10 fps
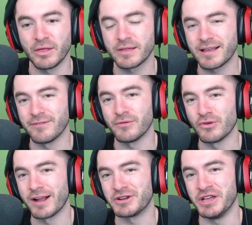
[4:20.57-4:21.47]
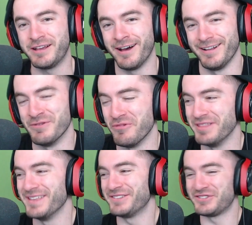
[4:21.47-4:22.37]
I don't think I've ever actually gotten
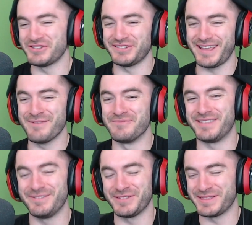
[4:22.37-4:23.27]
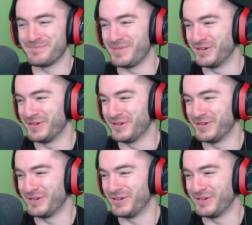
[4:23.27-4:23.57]
one that's just empty with the